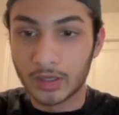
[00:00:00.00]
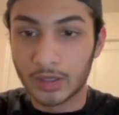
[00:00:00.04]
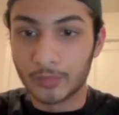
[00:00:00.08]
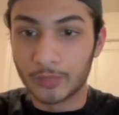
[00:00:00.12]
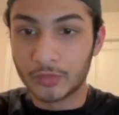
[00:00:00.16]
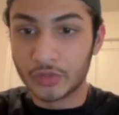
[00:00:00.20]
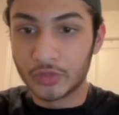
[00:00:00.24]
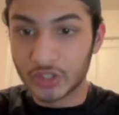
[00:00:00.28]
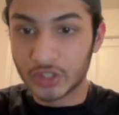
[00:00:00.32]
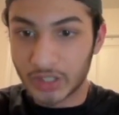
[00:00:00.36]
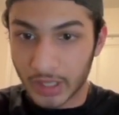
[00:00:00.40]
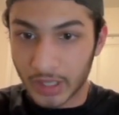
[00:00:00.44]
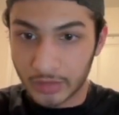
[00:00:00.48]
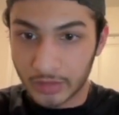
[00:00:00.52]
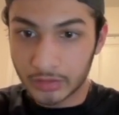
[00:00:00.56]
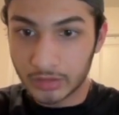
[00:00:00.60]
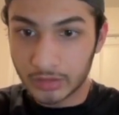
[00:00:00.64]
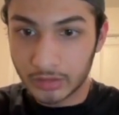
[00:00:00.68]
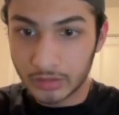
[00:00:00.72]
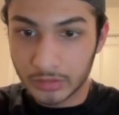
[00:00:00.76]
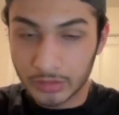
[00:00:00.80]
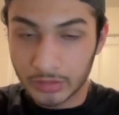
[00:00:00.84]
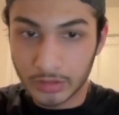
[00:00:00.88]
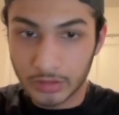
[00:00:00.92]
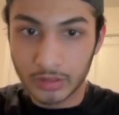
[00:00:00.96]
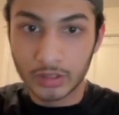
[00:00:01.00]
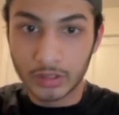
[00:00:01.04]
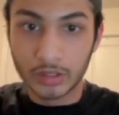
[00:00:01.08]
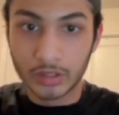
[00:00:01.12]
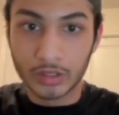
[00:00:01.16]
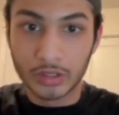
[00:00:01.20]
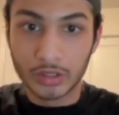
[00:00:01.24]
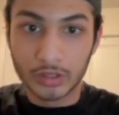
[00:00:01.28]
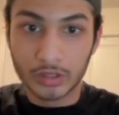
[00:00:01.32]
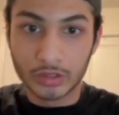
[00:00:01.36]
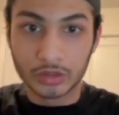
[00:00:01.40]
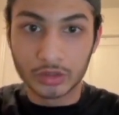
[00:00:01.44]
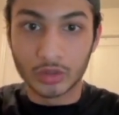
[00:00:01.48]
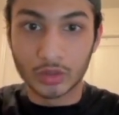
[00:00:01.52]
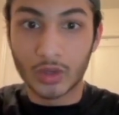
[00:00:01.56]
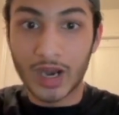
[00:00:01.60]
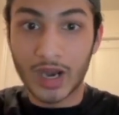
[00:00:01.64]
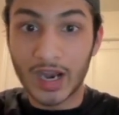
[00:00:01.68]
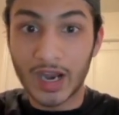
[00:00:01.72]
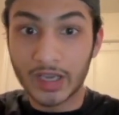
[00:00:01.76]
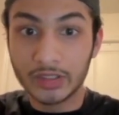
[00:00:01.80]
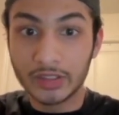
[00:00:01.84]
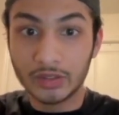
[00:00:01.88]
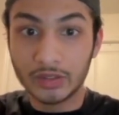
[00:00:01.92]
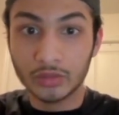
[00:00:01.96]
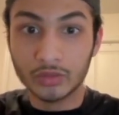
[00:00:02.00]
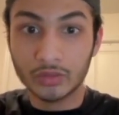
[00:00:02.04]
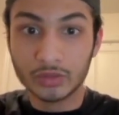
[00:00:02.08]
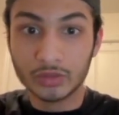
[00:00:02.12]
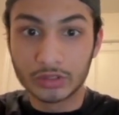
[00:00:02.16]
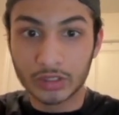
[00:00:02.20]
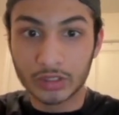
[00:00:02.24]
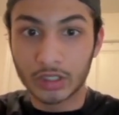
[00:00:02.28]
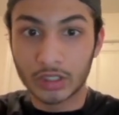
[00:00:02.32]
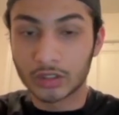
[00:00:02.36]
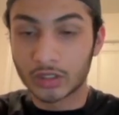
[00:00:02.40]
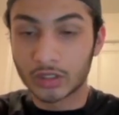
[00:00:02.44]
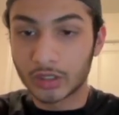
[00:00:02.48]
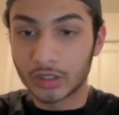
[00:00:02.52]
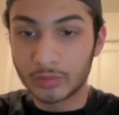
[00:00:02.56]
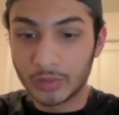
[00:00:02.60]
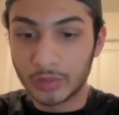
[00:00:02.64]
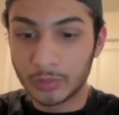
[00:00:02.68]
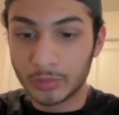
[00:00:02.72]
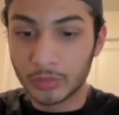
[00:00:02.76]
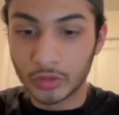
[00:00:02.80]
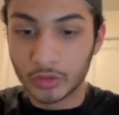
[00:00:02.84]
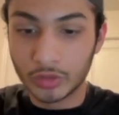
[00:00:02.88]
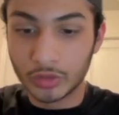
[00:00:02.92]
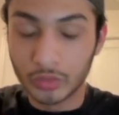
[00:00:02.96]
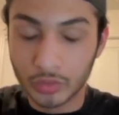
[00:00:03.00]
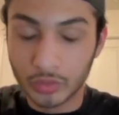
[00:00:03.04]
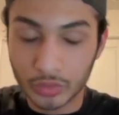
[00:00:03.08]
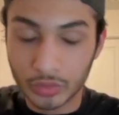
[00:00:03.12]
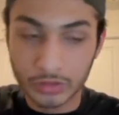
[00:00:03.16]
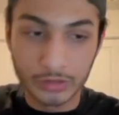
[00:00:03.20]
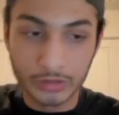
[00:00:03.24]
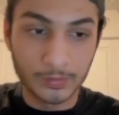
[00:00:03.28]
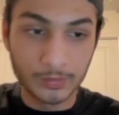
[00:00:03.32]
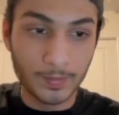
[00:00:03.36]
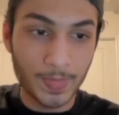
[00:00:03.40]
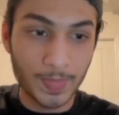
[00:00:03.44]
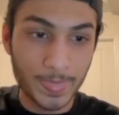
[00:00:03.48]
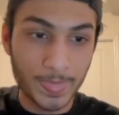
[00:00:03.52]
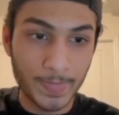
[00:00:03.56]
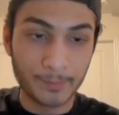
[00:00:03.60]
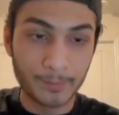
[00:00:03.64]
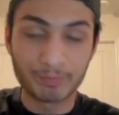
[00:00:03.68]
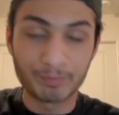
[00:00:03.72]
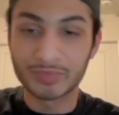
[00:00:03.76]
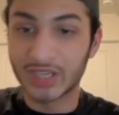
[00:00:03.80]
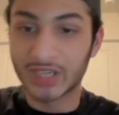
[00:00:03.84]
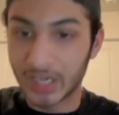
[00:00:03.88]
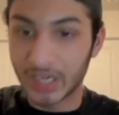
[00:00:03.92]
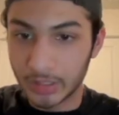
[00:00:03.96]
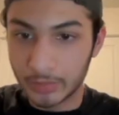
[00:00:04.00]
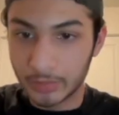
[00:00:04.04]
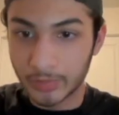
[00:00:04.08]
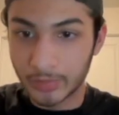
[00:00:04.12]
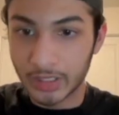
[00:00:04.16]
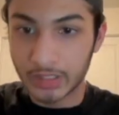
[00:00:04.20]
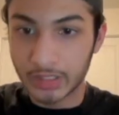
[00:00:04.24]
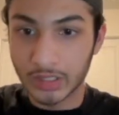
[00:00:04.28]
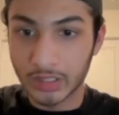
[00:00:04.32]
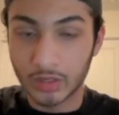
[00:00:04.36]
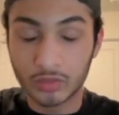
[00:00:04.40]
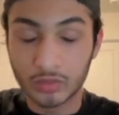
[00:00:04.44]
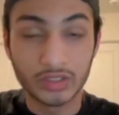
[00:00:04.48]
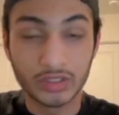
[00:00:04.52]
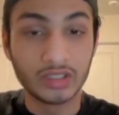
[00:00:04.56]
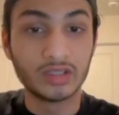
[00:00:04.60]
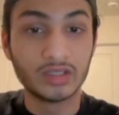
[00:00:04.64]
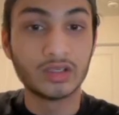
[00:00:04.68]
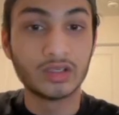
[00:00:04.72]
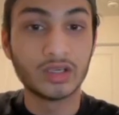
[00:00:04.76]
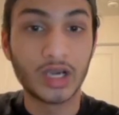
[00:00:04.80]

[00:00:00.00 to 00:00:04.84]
together. So a lot of people use Hide My Account.